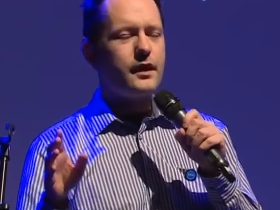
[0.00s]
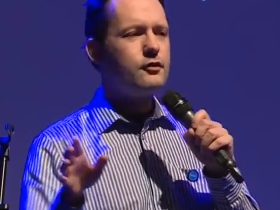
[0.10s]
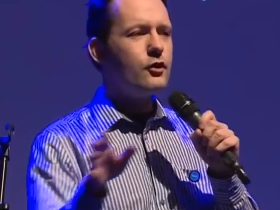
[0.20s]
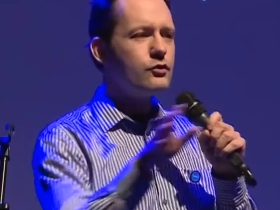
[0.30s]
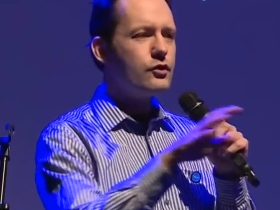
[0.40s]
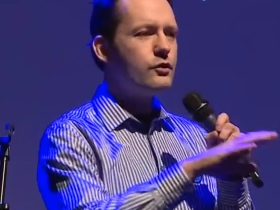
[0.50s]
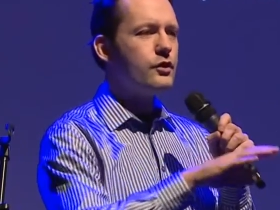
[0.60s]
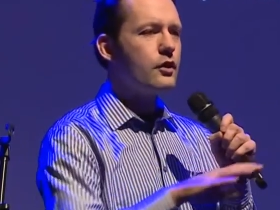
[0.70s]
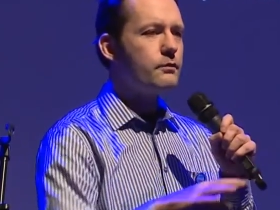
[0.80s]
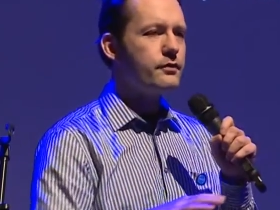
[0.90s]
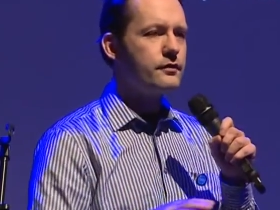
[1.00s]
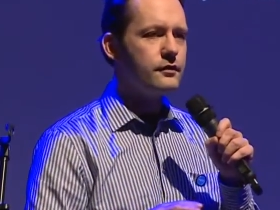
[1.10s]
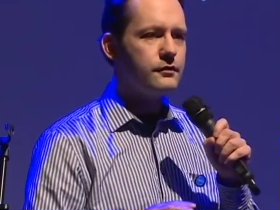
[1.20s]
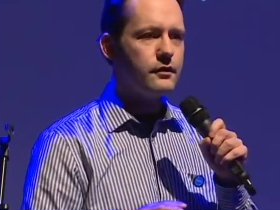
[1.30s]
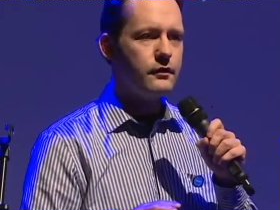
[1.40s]
don't know the
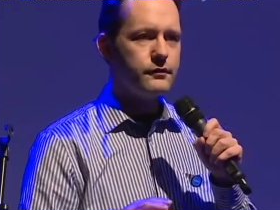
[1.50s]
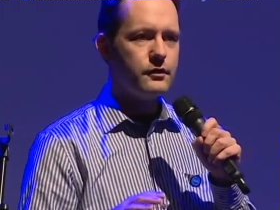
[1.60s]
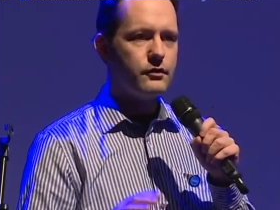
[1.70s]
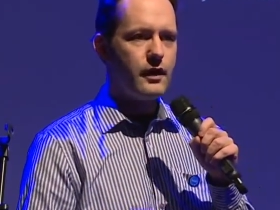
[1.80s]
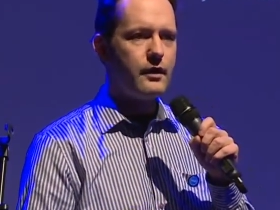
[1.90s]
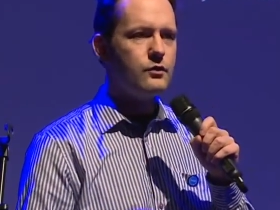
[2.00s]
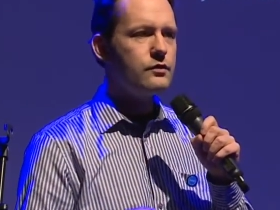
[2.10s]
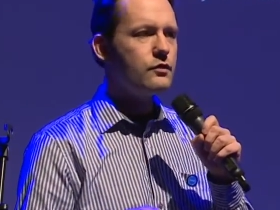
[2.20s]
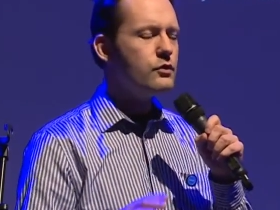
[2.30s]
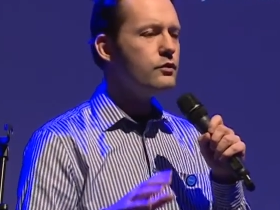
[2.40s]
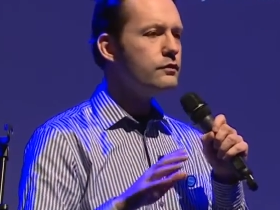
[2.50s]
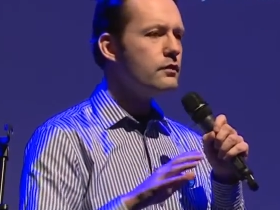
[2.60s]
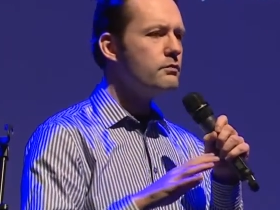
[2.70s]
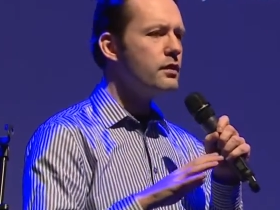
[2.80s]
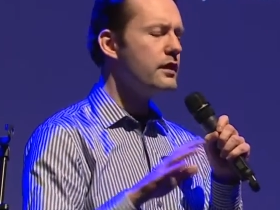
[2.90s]
composition of the crowd. Who's
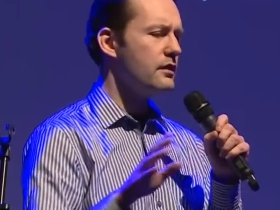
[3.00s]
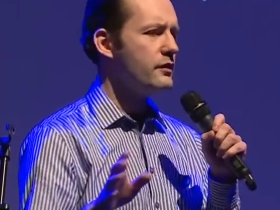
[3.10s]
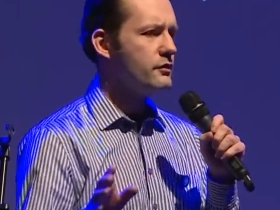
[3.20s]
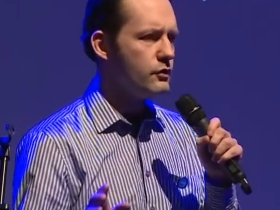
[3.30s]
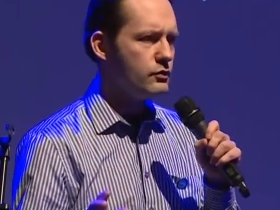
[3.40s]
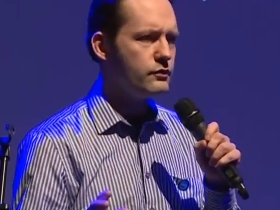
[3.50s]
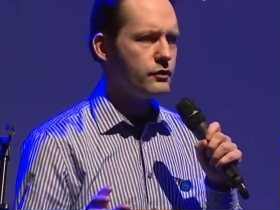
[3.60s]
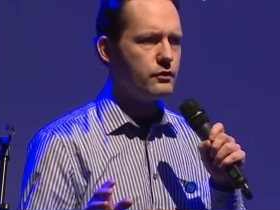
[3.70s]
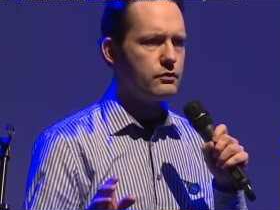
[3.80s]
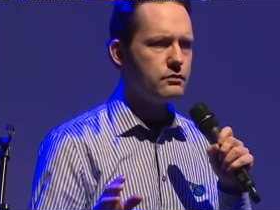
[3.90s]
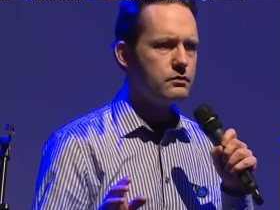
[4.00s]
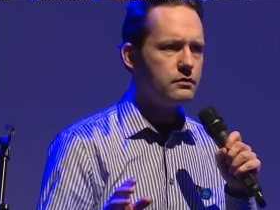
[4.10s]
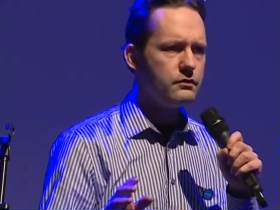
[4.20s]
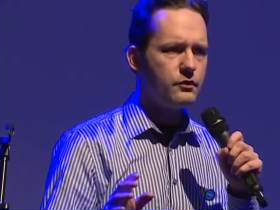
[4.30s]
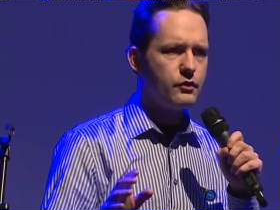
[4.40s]
completely new to
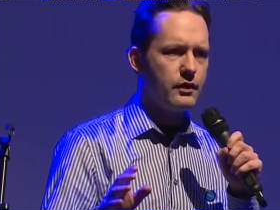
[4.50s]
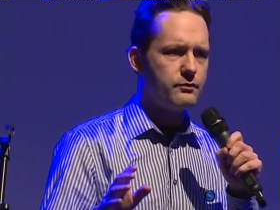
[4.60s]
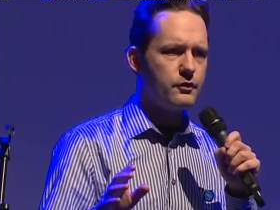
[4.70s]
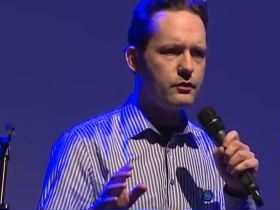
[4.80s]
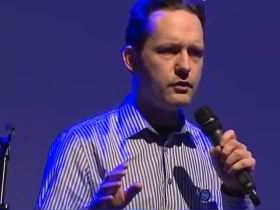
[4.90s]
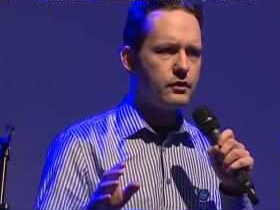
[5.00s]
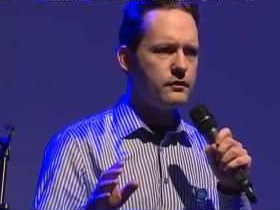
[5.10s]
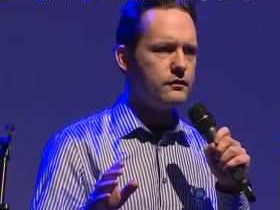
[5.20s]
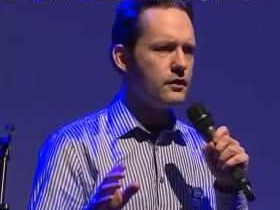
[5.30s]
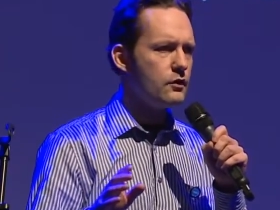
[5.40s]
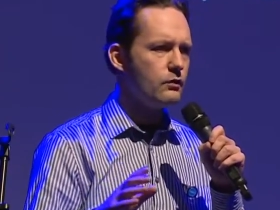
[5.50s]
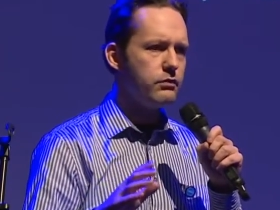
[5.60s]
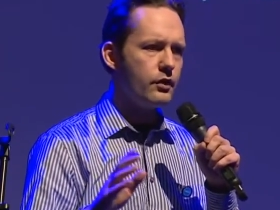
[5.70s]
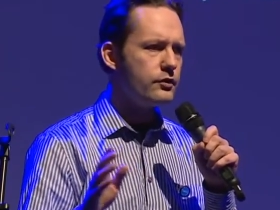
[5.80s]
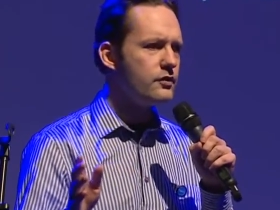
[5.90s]
cryptocurrency or
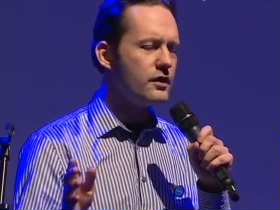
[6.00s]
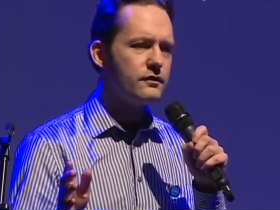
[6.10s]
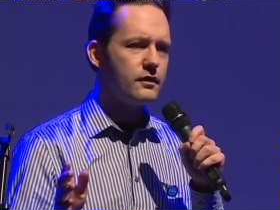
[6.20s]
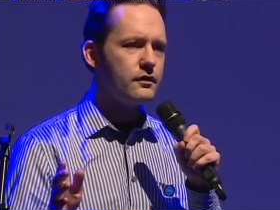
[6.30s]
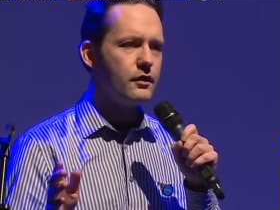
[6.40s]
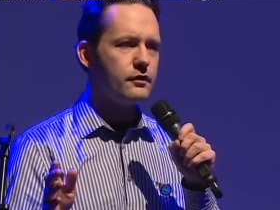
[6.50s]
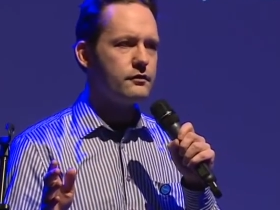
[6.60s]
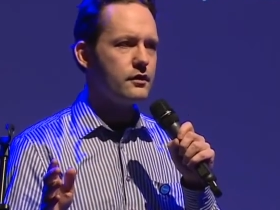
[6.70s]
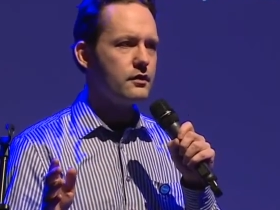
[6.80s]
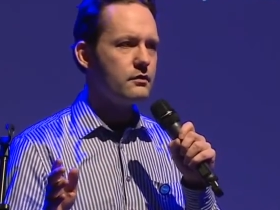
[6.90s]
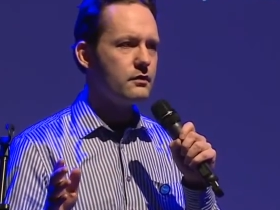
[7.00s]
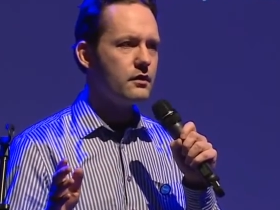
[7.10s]
blockchain technology?